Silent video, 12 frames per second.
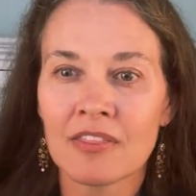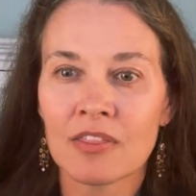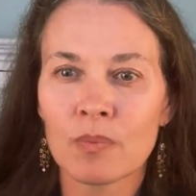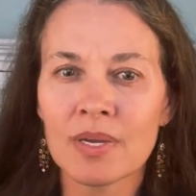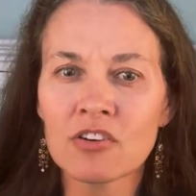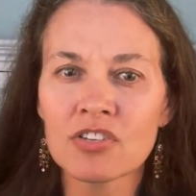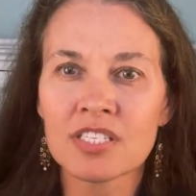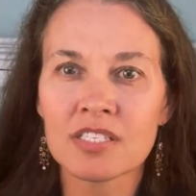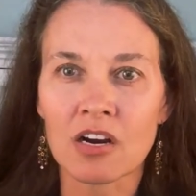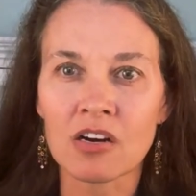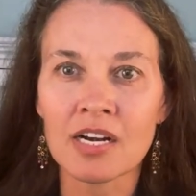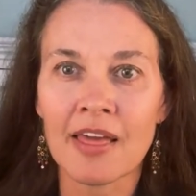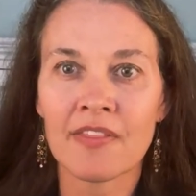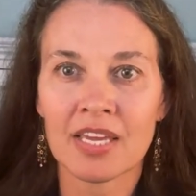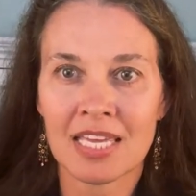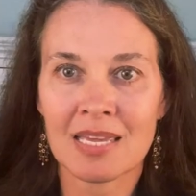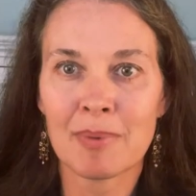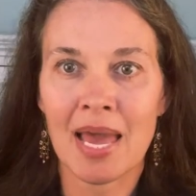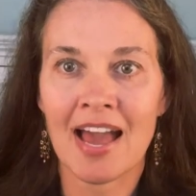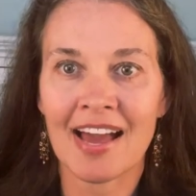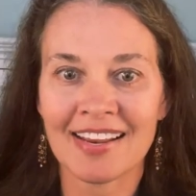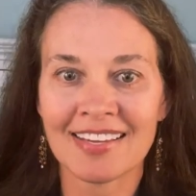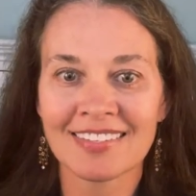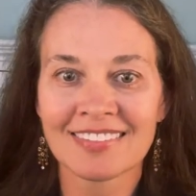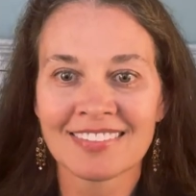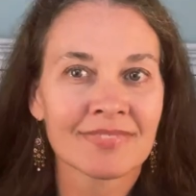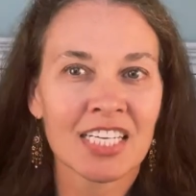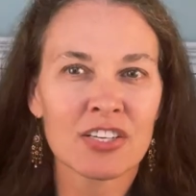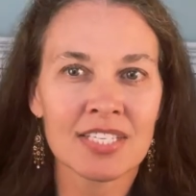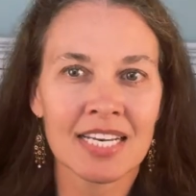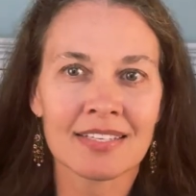The winners start and they keep at it. Here's an